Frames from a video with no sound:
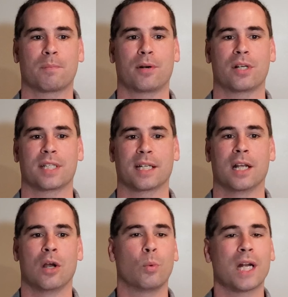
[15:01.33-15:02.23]
the person,
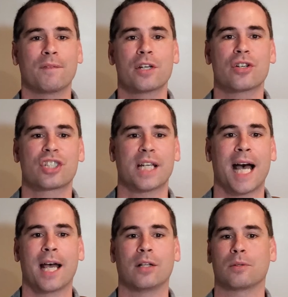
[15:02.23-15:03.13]
whatever your
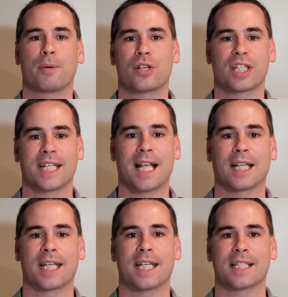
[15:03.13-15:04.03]
style or
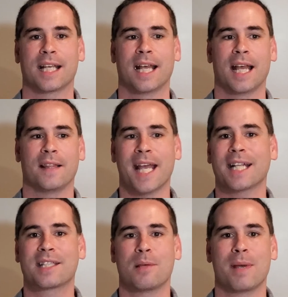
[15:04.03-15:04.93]
personality is,
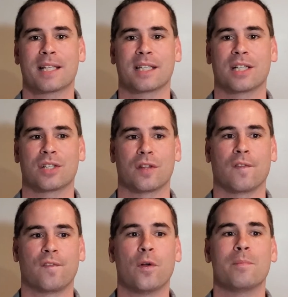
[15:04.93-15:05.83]
that's the message, the
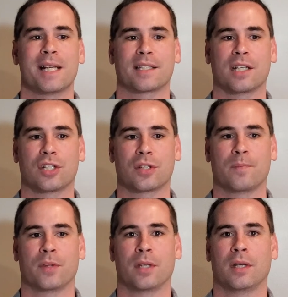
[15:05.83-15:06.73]
full message.
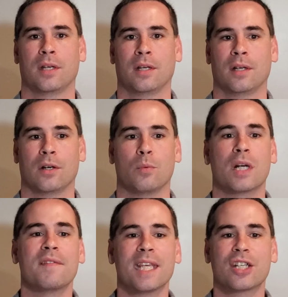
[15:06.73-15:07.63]

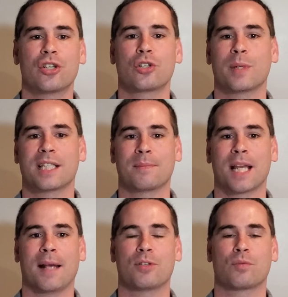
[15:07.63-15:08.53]
One of the issues we
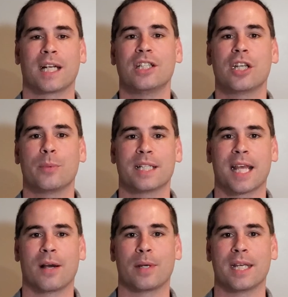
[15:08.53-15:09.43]
sometimes run into is
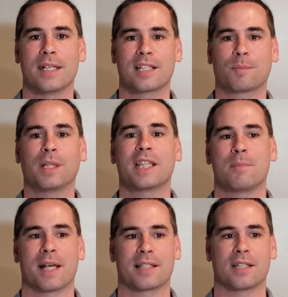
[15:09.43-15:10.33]
that we split the
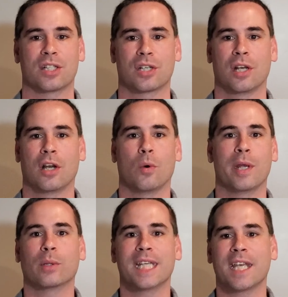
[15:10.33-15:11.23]
message.
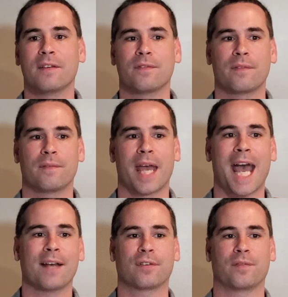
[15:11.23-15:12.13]
We only give
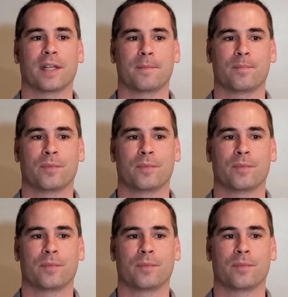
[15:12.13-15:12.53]
half of it.